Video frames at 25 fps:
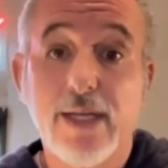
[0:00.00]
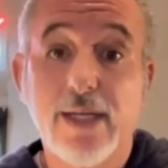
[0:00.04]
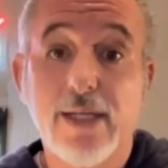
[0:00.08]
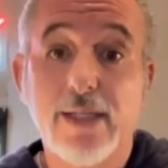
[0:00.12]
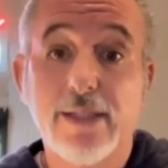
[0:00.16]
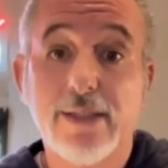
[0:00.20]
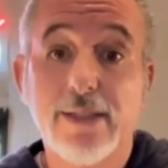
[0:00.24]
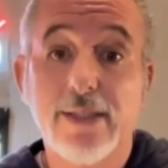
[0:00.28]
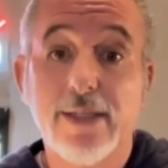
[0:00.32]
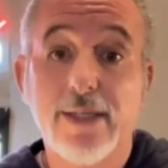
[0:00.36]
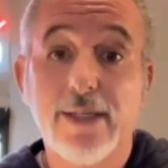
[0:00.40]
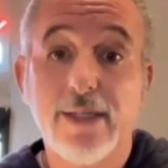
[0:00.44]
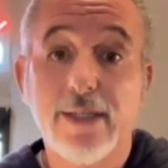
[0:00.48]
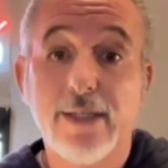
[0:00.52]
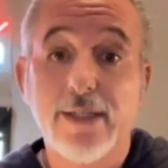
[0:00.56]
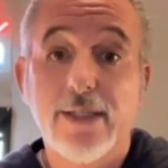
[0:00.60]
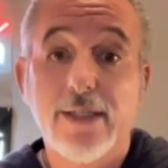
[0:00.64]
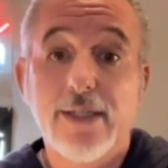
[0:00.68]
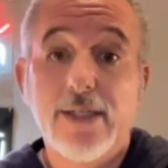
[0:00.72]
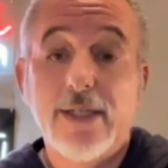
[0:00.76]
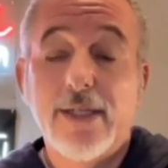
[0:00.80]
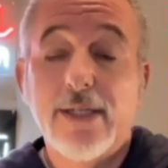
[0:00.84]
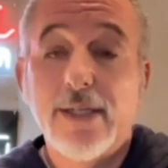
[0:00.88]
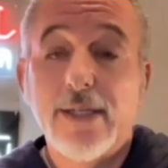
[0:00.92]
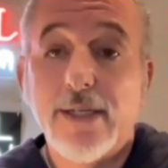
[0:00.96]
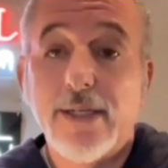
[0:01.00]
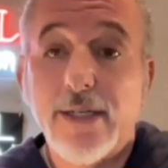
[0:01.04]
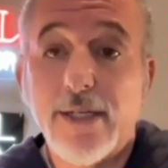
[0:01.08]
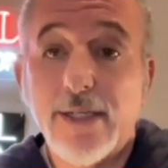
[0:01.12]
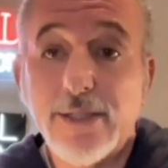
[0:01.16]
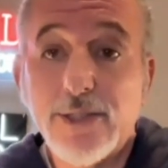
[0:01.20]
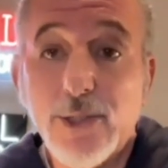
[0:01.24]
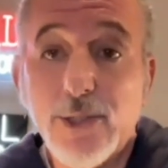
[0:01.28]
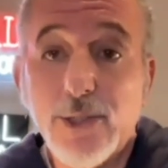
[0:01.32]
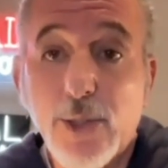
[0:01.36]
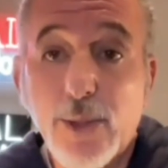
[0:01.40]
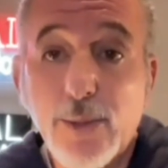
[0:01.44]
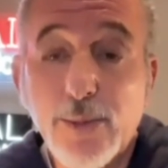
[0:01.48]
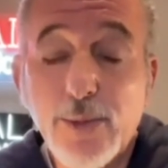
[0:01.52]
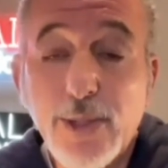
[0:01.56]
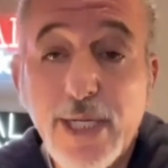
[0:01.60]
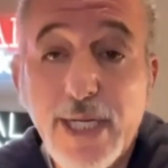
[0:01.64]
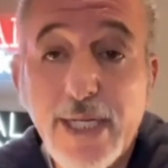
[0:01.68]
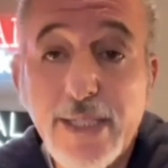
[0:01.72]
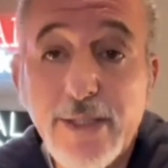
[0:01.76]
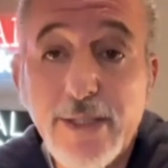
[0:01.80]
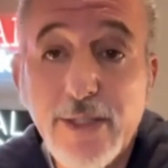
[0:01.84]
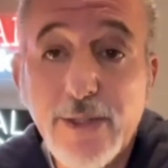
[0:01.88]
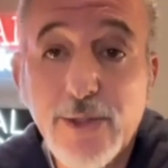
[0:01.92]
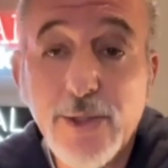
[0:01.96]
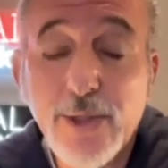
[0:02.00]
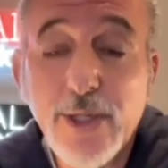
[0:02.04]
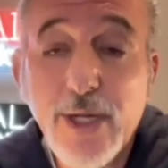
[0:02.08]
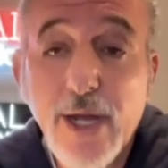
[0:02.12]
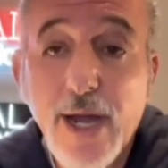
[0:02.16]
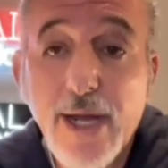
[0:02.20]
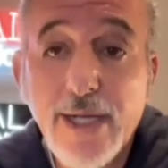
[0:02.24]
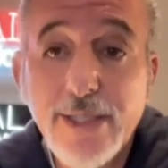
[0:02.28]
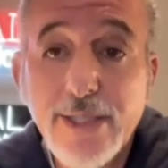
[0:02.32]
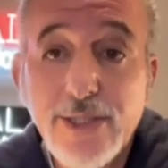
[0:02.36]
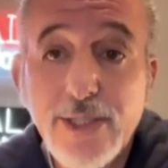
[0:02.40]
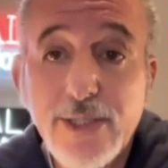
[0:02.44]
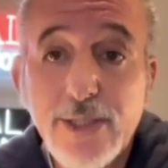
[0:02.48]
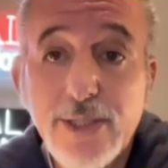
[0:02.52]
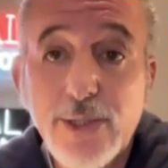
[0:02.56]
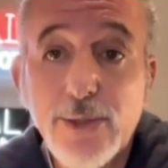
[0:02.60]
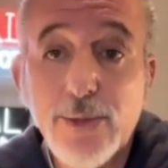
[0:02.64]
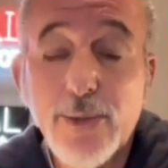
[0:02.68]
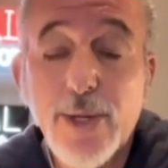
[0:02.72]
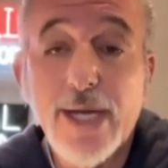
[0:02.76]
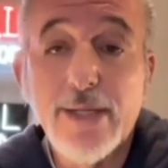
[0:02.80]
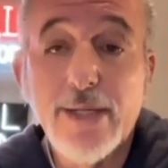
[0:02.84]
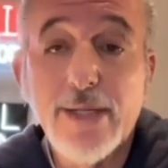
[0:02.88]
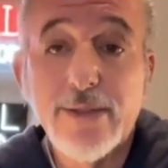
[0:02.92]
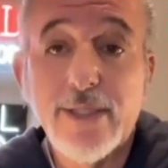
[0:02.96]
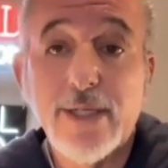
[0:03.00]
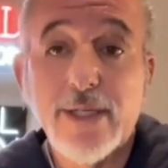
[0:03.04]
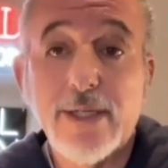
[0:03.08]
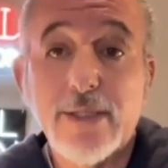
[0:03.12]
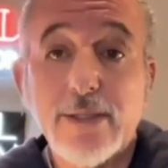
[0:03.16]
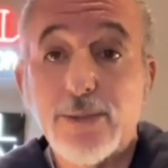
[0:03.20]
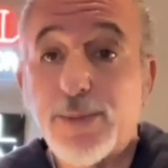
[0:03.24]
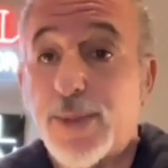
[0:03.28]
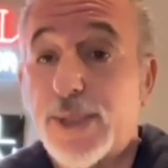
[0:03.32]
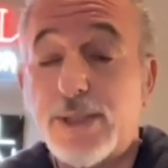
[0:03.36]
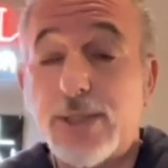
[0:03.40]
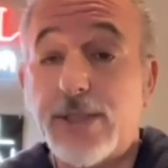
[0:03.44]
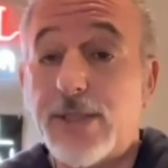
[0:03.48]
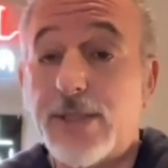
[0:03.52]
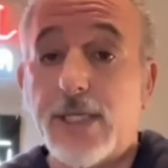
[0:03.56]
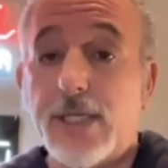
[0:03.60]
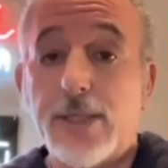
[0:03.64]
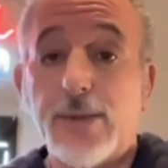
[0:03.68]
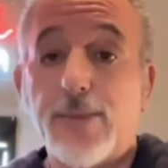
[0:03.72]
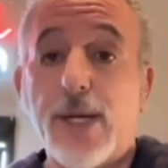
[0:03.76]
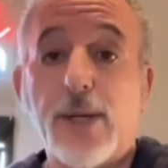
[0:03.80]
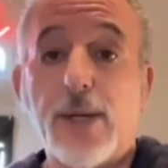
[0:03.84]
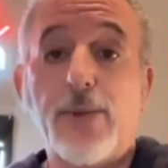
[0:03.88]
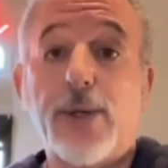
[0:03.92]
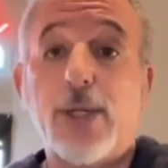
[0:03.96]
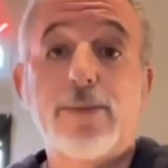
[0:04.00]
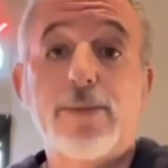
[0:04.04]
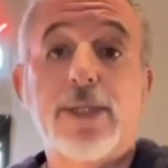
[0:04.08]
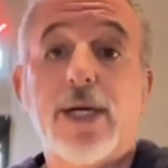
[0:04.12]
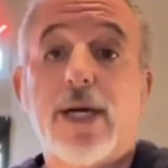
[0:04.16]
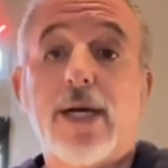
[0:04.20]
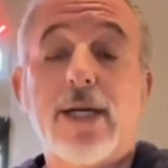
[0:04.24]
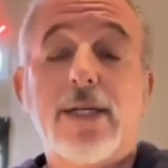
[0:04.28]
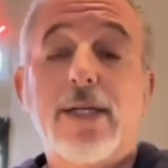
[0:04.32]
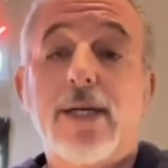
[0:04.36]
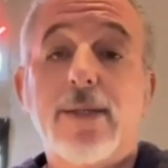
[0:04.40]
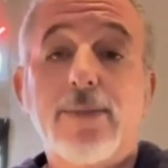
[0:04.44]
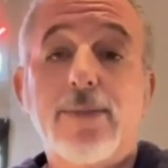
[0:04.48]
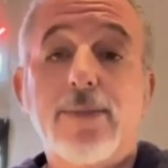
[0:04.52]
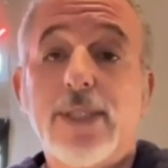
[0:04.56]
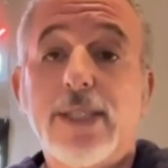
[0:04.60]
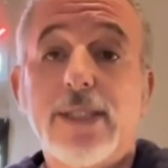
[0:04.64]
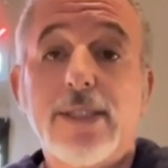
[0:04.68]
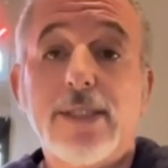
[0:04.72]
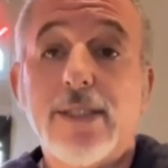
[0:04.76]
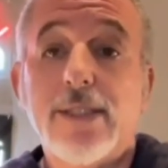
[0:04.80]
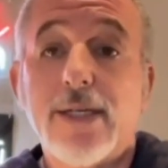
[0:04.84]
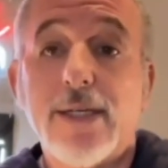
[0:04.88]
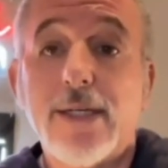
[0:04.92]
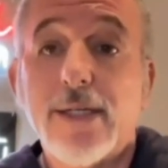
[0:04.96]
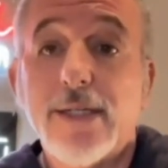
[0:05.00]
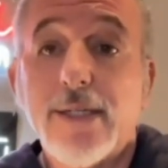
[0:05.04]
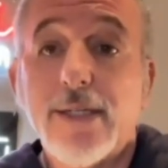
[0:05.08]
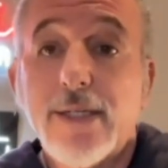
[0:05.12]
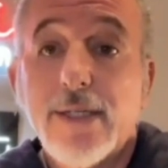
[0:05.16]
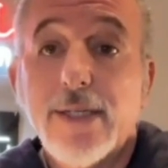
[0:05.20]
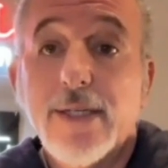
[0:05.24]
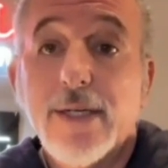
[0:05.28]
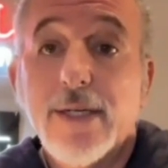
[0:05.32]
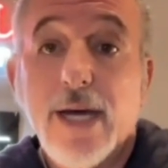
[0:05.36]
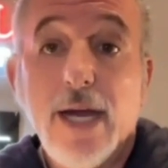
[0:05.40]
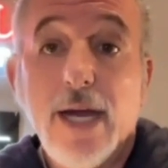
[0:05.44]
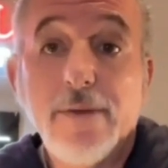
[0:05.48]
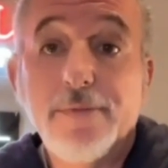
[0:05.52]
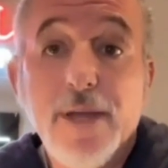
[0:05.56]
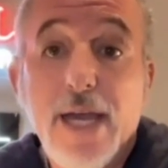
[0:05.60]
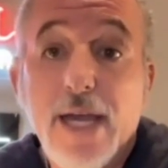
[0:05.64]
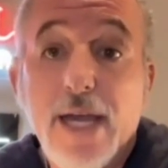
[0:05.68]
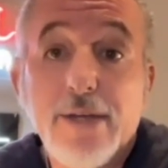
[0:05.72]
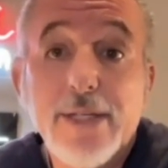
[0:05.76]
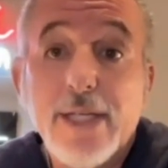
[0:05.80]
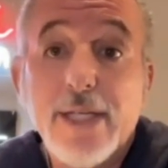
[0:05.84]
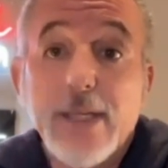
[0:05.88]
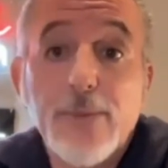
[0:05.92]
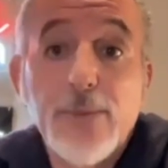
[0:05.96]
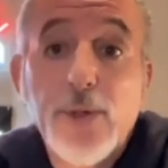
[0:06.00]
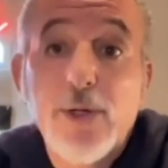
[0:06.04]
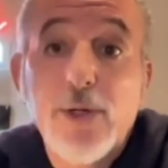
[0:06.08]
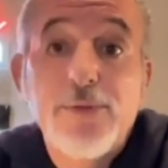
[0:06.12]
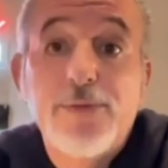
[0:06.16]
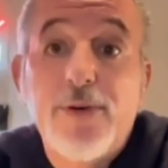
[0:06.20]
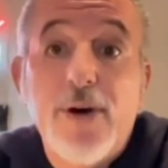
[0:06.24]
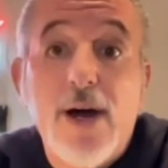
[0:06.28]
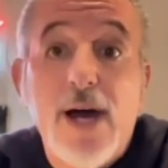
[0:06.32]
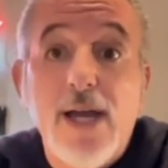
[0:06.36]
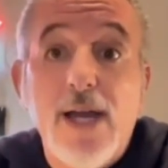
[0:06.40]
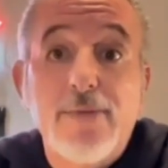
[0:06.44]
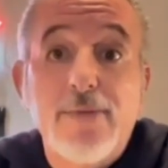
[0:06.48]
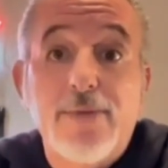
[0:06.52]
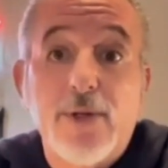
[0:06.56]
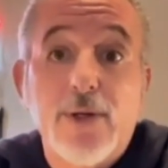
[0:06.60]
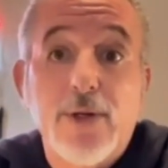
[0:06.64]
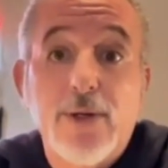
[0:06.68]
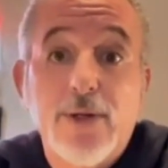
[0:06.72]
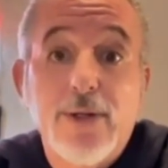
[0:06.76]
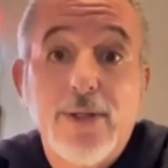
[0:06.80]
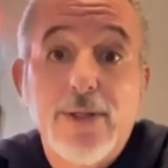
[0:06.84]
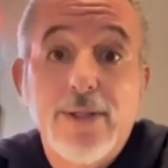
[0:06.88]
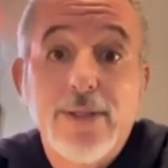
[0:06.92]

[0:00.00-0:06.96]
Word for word: And, uh, Uh, so I'm glad that there are guys like you out there, especially like my web guy. I mean, uh, I found him on Fiverr.